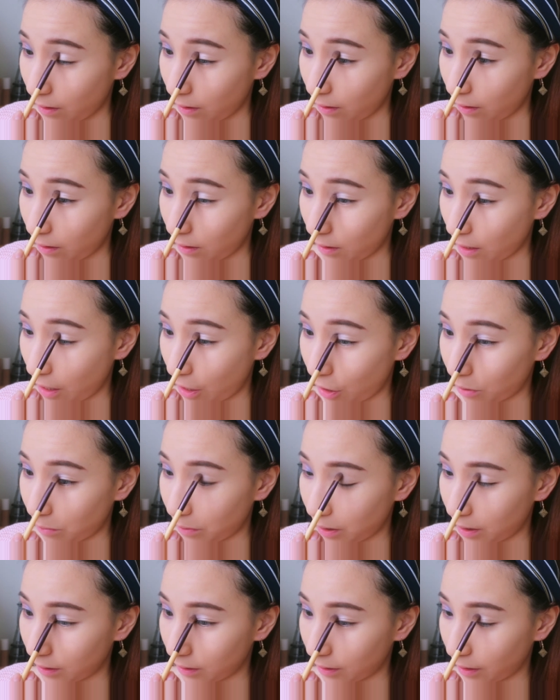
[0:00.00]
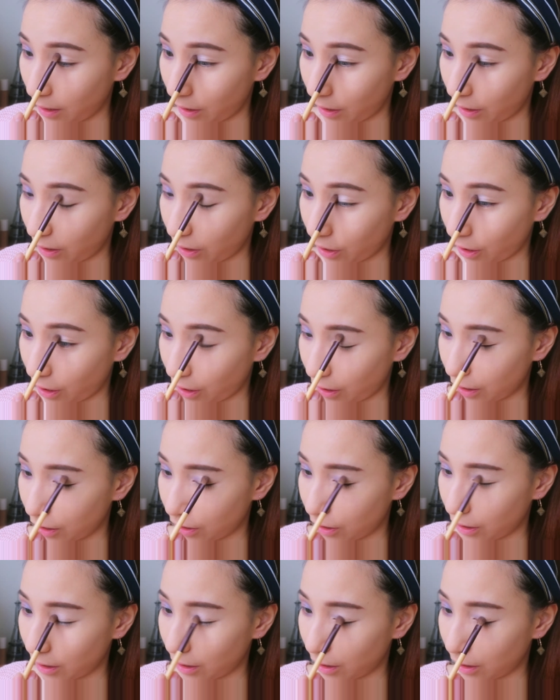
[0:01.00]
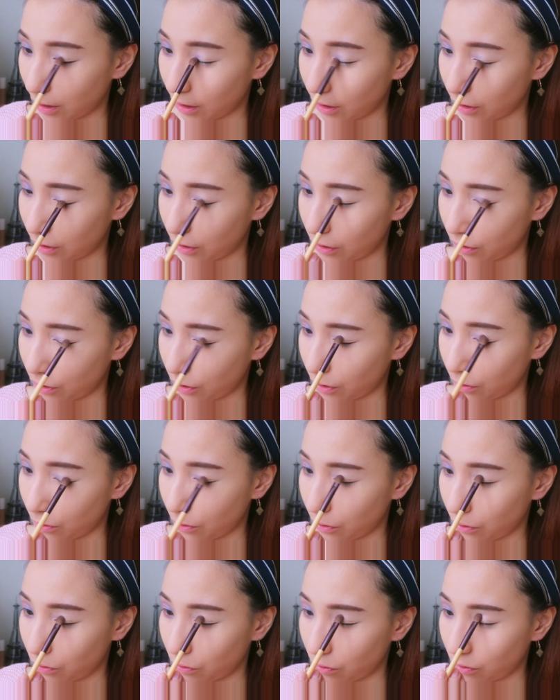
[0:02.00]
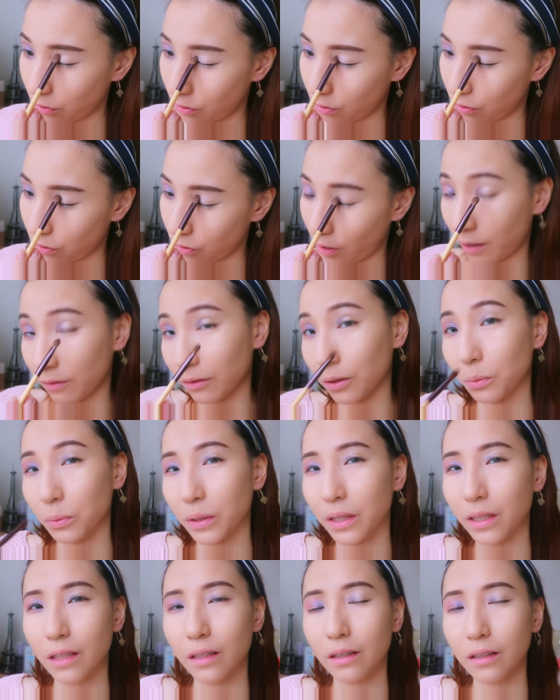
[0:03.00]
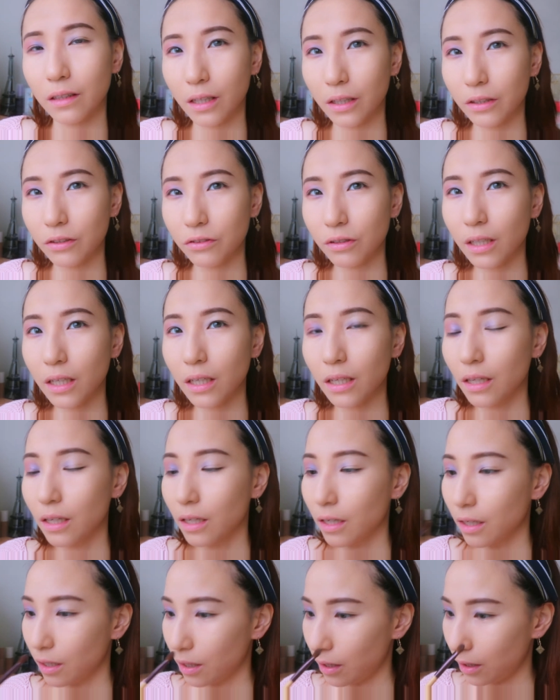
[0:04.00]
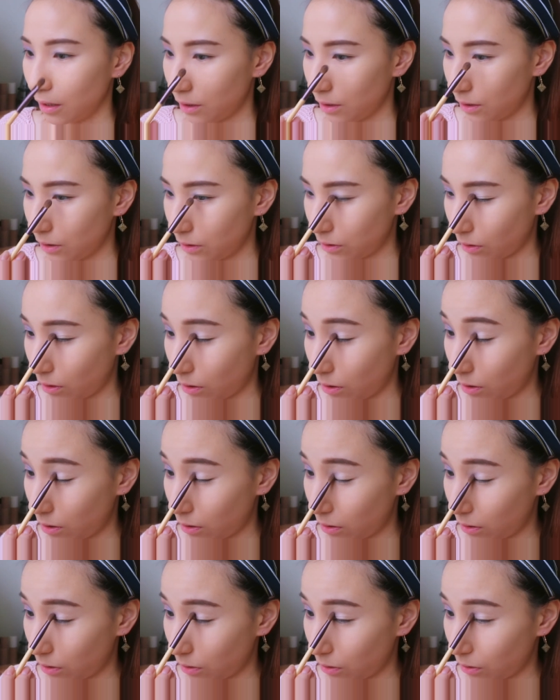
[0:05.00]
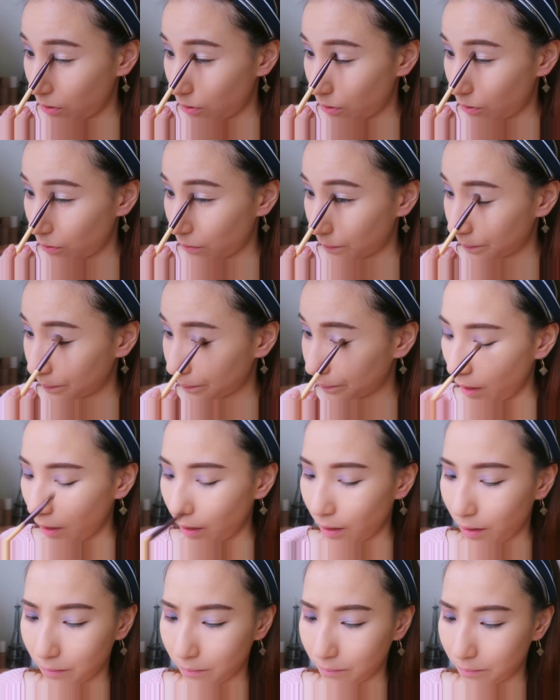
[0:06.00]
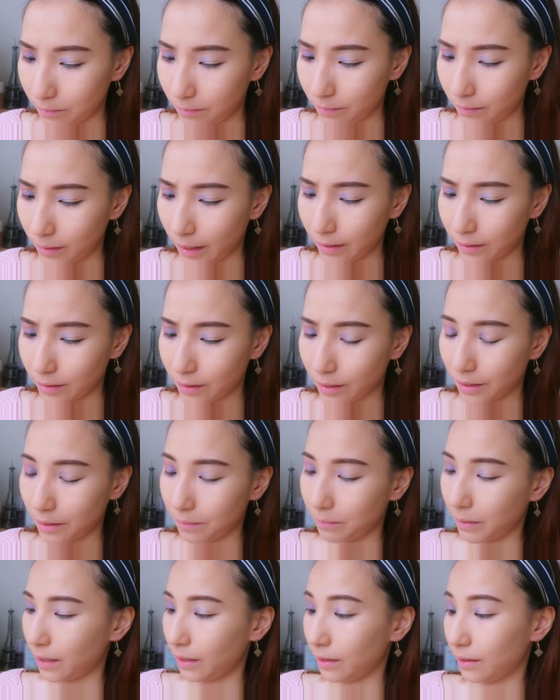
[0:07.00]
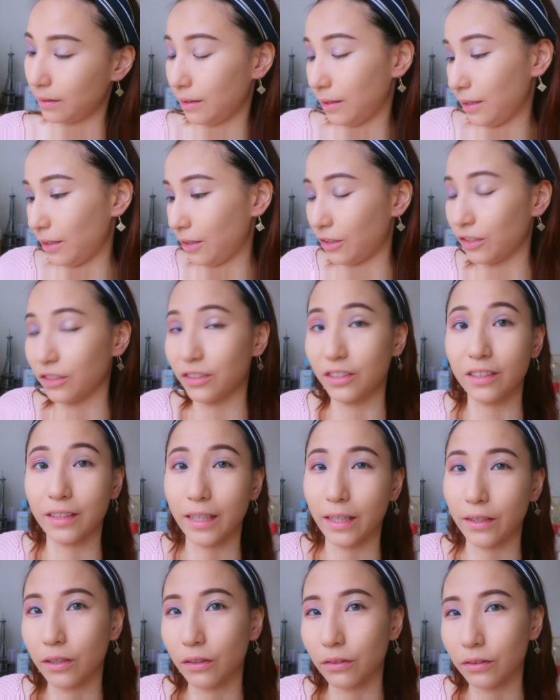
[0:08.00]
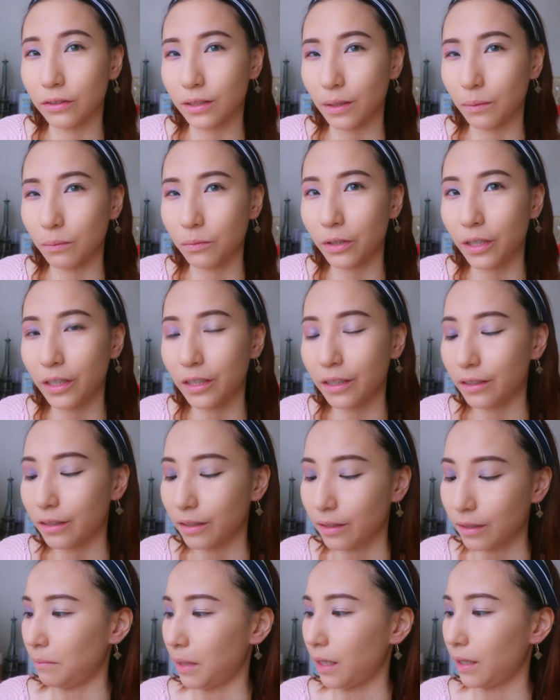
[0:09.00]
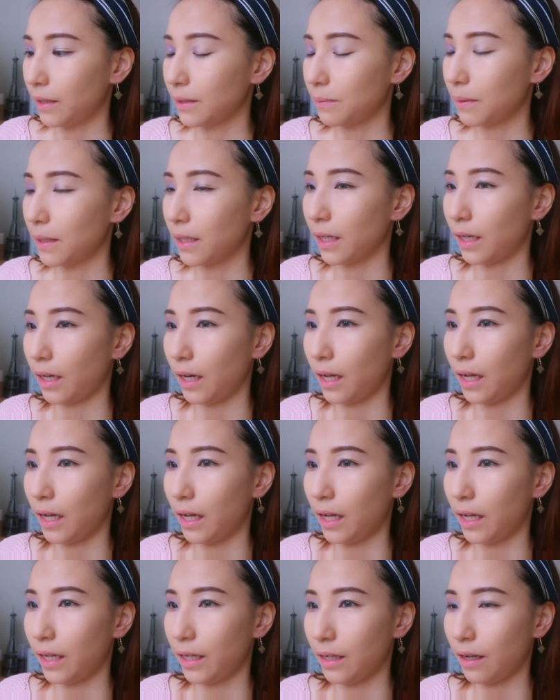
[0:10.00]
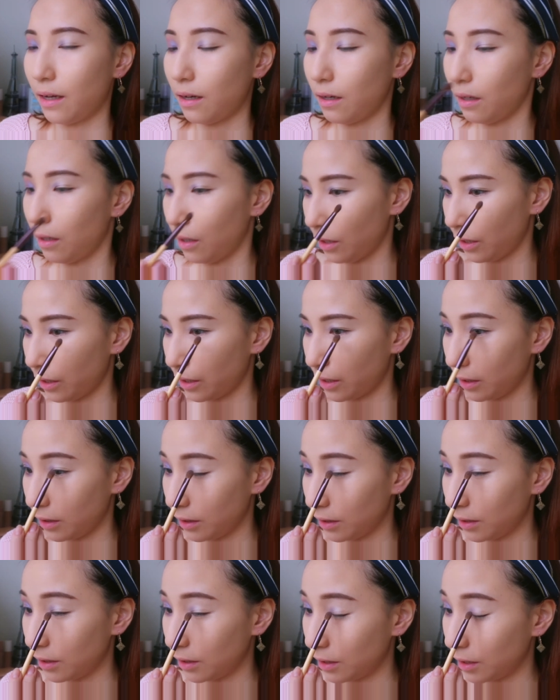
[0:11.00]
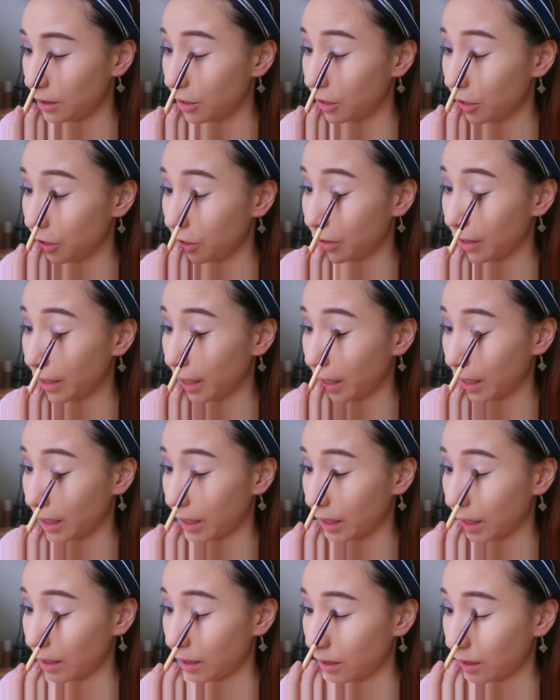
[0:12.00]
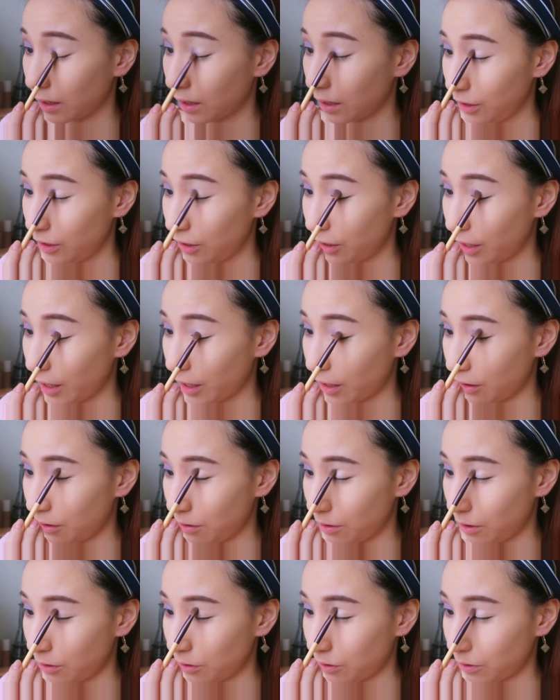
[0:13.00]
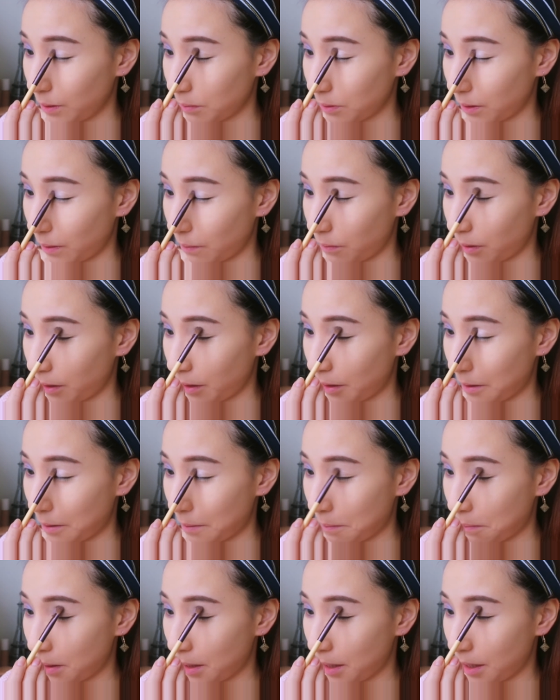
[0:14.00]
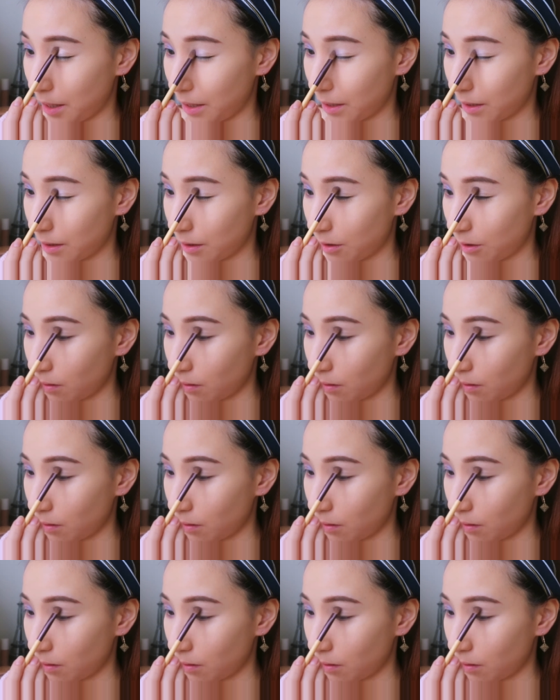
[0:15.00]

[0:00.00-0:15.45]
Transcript: the government is now encouraging us to travel within the country. So that's good because, you know, you still get to go somewhere. My husband and I are considering to take a road trip somewhere, but